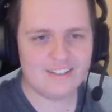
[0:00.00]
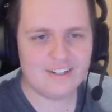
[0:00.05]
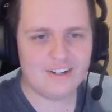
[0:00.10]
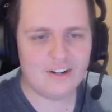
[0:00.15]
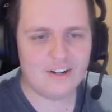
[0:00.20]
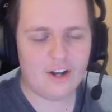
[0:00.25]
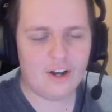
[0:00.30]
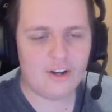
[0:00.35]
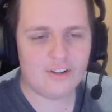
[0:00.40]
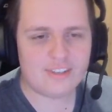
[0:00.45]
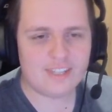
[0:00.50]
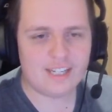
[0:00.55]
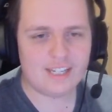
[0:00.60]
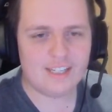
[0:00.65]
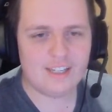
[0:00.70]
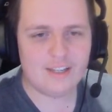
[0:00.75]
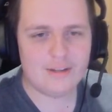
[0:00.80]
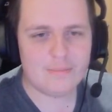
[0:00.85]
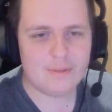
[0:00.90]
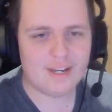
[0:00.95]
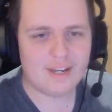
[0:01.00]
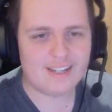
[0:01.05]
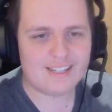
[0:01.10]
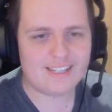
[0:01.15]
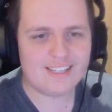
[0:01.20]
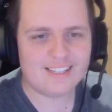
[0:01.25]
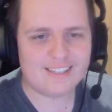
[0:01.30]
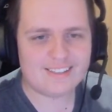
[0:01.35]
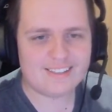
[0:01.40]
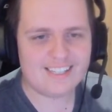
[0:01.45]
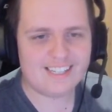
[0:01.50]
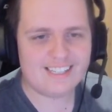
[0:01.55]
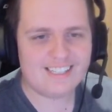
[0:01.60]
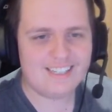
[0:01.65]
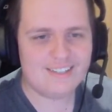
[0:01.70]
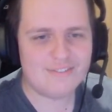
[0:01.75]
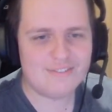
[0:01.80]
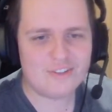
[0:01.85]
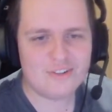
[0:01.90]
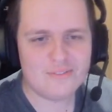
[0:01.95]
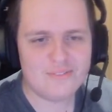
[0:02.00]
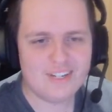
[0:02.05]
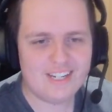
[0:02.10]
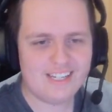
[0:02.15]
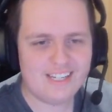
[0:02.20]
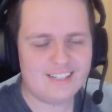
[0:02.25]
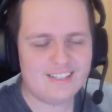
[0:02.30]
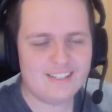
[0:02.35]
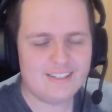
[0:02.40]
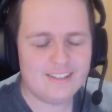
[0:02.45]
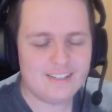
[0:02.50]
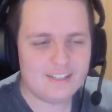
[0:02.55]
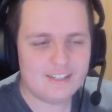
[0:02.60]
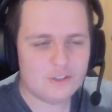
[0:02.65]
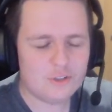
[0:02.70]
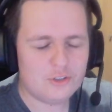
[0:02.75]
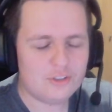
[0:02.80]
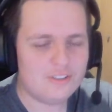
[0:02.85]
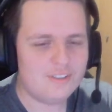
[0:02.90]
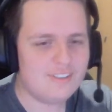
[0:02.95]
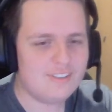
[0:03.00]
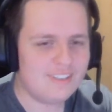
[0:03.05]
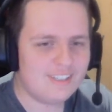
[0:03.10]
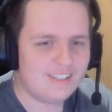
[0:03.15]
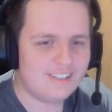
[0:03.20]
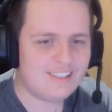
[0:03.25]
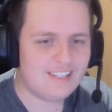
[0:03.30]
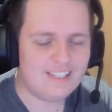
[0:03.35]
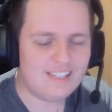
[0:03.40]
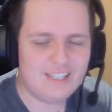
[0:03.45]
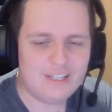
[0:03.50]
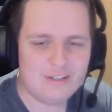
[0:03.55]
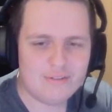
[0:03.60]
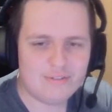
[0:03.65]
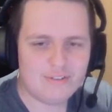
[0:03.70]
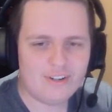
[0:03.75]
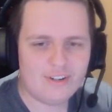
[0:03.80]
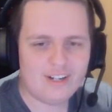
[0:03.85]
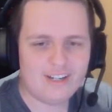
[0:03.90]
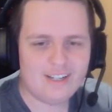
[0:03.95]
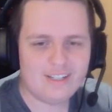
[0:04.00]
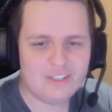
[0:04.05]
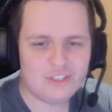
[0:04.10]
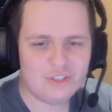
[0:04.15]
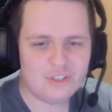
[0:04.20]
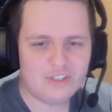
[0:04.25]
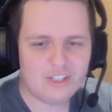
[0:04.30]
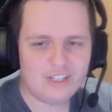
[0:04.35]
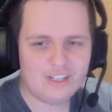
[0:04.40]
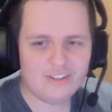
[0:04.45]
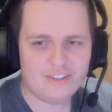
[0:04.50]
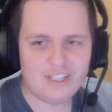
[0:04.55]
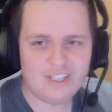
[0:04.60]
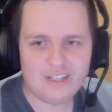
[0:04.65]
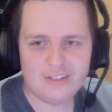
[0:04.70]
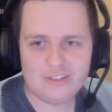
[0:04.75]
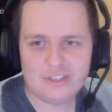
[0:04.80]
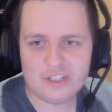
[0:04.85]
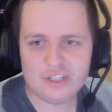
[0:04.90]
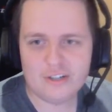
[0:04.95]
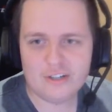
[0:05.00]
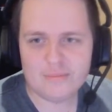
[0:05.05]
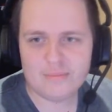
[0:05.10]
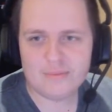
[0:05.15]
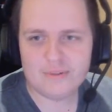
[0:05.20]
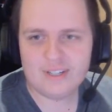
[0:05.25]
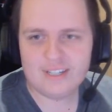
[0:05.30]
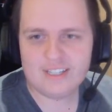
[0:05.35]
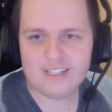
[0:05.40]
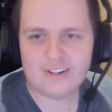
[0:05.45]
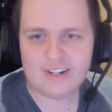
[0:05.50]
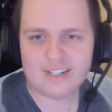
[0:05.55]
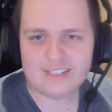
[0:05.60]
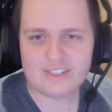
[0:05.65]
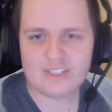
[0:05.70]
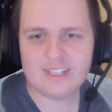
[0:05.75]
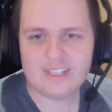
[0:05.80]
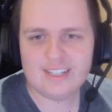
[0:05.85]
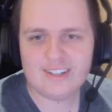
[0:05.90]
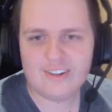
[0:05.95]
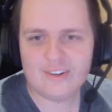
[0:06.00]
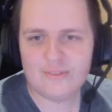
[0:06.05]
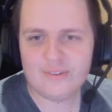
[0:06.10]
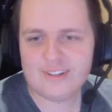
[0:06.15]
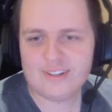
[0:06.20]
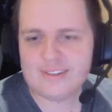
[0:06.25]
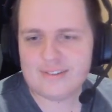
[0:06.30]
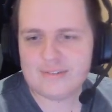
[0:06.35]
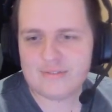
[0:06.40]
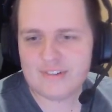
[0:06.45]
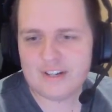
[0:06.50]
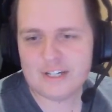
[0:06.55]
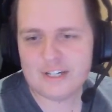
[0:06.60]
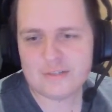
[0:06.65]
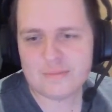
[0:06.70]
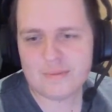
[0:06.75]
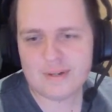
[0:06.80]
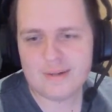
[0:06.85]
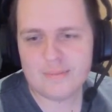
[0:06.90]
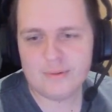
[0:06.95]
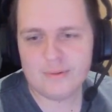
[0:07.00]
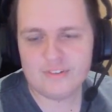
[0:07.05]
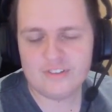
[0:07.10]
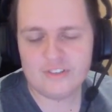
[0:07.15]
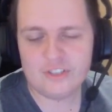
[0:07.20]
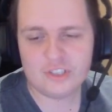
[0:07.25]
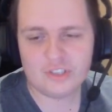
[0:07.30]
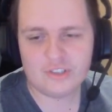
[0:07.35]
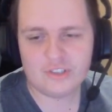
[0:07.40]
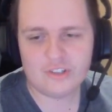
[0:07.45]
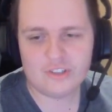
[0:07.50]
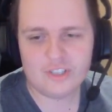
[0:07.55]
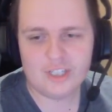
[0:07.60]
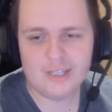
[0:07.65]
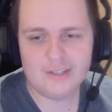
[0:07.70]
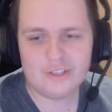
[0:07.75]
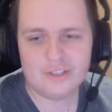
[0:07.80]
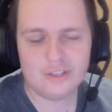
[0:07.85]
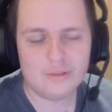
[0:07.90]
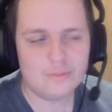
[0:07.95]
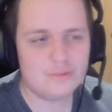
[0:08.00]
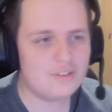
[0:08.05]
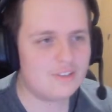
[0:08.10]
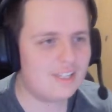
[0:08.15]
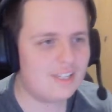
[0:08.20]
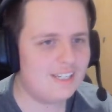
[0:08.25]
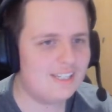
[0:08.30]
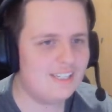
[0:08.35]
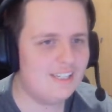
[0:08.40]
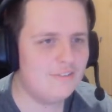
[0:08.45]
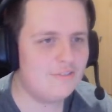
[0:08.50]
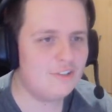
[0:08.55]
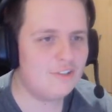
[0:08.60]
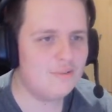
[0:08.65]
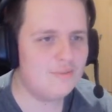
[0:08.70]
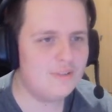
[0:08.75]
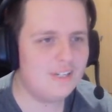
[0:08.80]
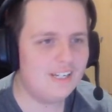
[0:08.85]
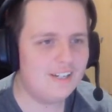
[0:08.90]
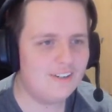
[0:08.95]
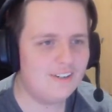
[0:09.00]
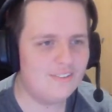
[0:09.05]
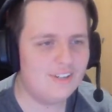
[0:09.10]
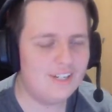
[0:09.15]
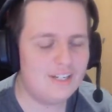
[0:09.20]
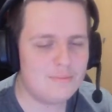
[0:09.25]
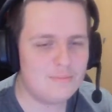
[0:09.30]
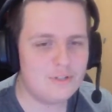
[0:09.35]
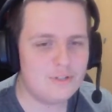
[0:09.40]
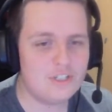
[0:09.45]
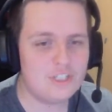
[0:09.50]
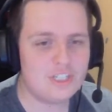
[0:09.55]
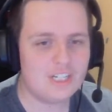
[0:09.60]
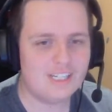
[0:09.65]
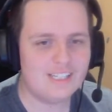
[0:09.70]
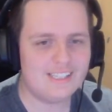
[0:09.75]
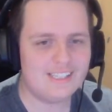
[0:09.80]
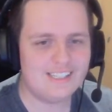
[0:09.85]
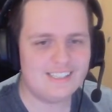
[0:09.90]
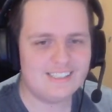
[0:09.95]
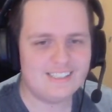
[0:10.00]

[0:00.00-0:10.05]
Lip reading: Oh, thank you, Bianca. Thank you for coming in. Thank you for joining on YouTube. You're actually like one of the first people to join on YouTube, so thank you for coming in. I really appreciate that.